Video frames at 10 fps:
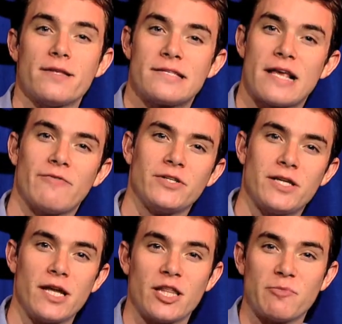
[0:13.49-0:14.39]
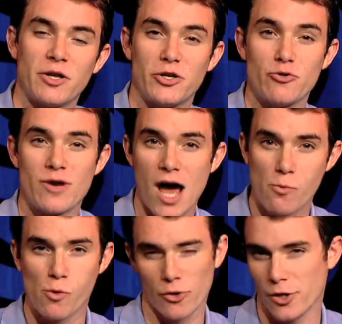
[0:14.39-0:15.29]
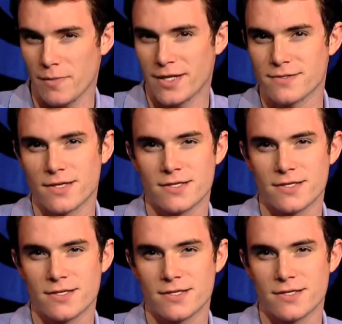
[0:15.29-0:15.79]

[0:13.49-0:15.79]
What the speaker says: 17th, but do not worry because the